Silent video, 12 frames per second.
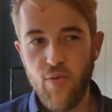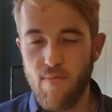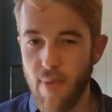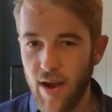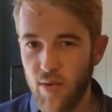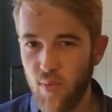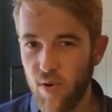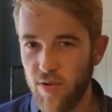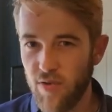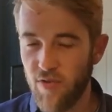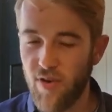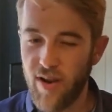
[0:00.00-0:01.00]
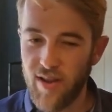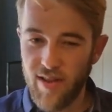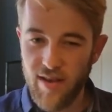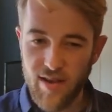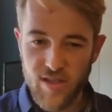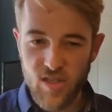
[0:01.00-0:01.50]
you might want to
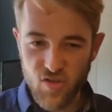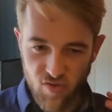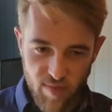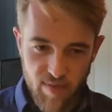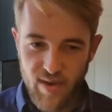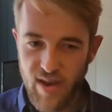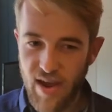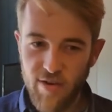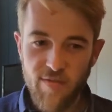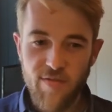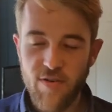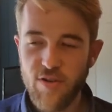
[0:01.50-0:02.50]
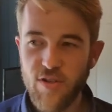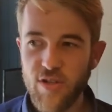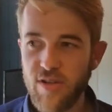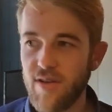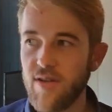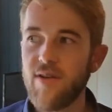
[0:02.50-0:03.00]
create like a stripped down
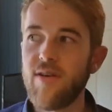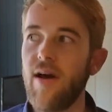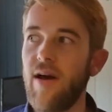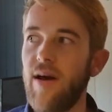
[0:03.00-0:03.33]
version.